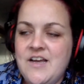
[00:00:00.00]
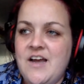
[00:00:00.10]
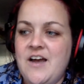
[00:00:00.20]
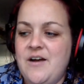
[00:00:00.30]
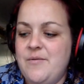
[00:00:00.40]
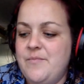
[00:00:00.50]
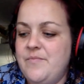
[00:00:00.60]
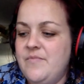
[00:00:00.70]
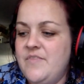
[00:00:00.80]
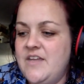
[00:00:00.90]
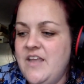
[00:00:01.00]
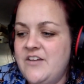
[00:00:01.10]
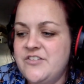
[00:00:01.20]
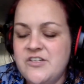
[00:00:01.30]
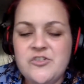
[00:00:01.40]

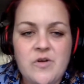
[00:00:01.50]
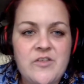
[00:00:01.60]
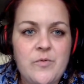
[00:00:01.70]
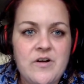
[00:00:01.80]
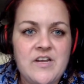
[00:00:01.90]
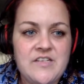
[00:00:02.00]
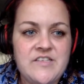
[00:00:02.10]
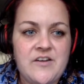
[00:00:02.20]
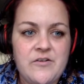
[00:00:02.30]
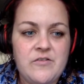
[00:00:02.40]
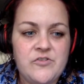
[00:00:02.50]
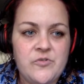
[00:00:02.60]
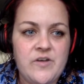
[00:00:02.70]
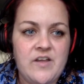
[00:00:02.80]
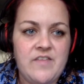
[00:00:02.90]
Just enjoy the work, center your
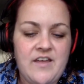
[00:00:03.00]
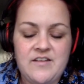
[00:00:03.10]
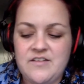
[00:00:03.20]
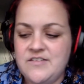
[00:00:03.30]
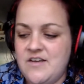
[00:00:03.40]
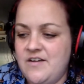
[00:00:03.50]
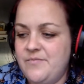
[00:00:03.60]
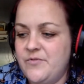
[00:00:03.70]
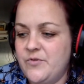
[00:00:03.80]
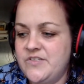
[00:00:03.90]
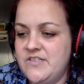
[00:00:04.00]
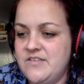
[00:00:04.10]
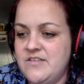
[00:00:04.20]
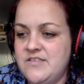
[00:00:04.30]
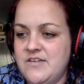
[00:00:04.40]
joy, and that is
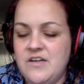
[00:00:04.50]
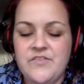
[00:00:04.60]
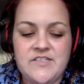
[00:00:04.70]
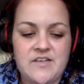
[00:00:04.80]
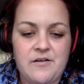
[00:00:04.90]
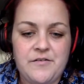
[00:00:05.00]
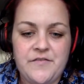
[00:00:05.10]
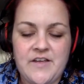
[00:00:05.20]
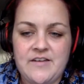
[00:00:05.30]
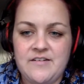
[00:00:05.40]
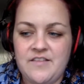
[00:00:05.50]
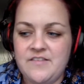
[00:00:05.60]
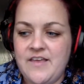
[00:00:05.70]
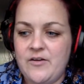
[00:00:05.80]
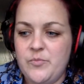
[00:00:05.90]
resistance in of itself. And I
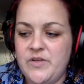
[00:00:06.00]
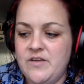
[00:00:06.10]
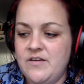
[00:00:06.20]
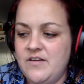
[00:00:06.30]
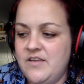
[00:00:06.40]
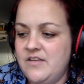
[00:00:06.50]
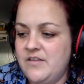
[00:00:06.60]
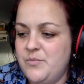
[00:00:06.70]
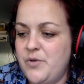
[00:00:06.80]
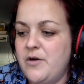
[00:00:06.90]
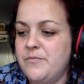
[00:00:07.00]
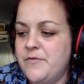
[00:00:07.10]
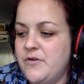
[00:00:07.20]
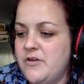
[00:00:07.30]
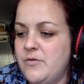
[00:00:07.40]
think that'll be a healing balm
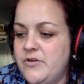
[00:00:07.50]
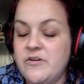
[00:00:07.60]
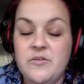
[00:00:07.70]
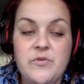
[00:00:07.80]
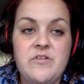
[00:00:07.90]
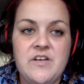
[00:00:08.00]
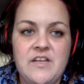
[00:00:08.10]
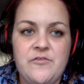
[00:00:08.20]
for you and your community.